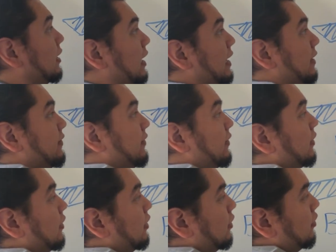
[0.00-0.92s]
is
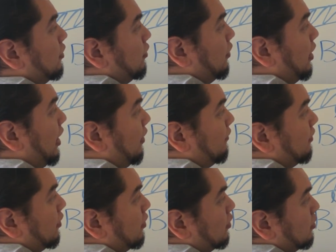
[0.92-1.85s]
you have
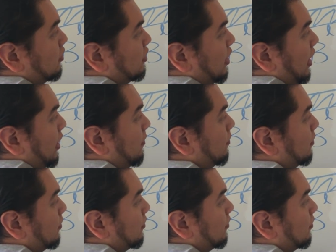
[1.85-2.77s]
your shape,
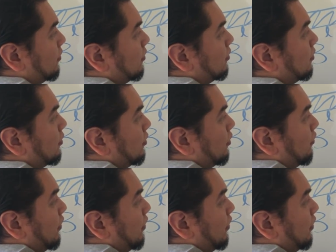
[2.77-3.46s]
your